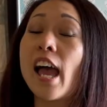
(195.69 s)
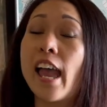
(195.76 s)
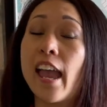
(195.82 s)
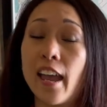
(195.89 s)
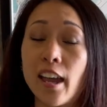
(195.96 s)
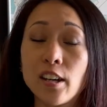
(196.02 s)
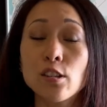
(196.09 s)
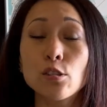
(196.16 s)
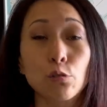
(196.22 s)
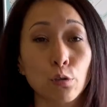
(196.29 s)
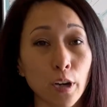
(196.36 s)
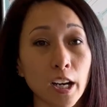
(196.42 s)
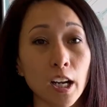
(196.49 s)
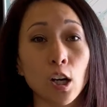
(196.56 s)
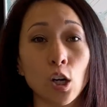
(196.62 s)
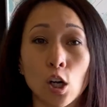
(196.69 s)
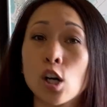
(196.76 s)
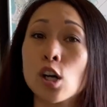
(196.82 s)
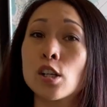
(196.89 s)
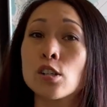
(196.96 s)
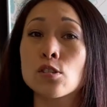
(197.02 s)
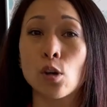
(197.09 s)
and credit
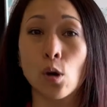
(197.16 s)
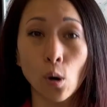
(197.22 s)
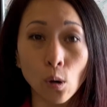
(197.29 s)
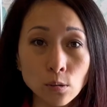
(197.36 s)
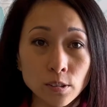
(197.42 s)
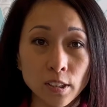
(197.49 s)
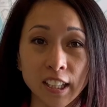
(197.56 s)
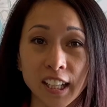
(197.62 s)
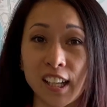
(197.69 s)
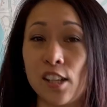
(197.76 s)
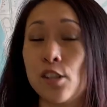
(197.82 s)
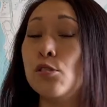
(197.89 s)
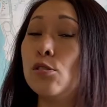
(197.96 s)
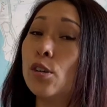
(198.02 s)
cards only,